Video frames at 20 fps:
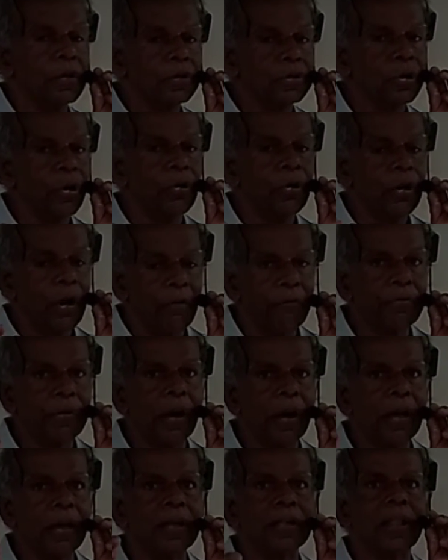So
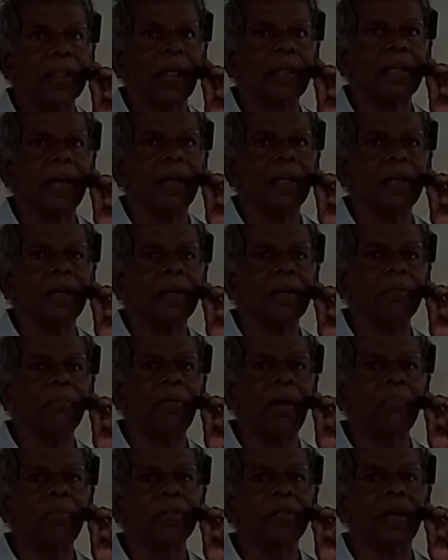fear is like that.
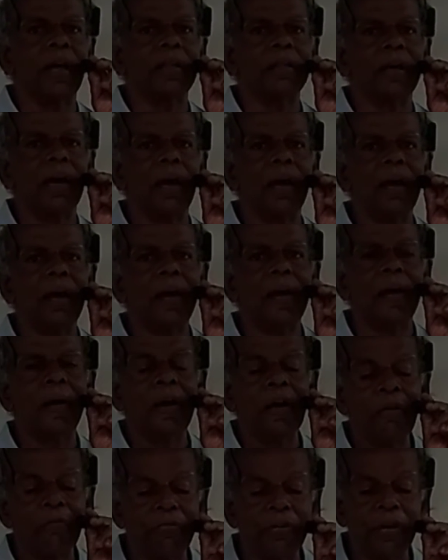Remember that.
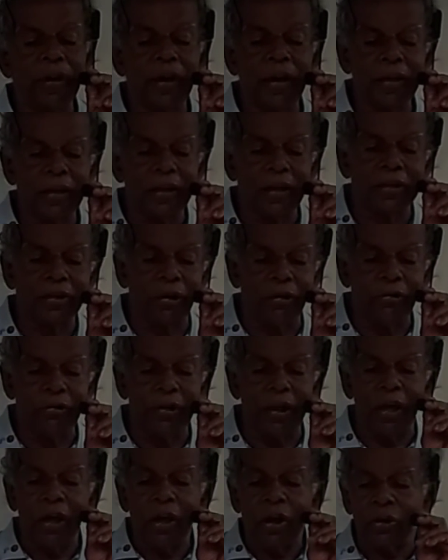Fear is only
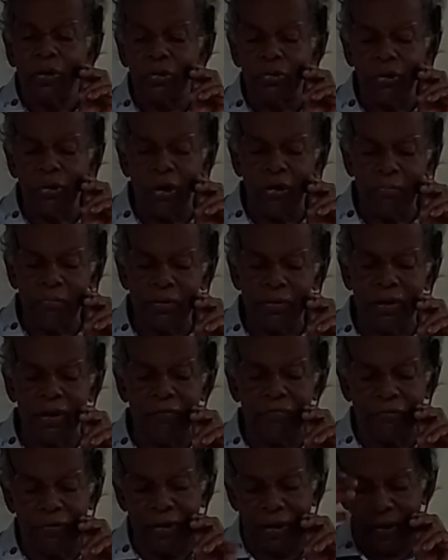that. Do not be
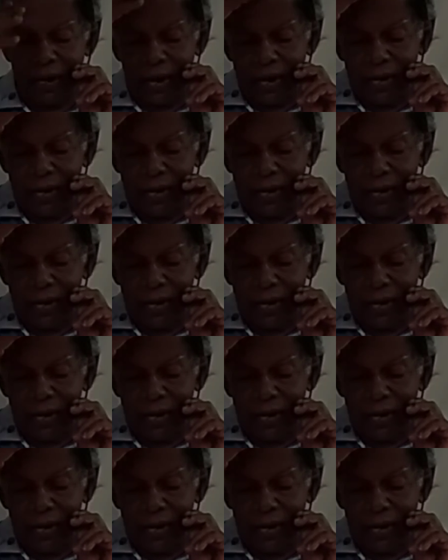afraid.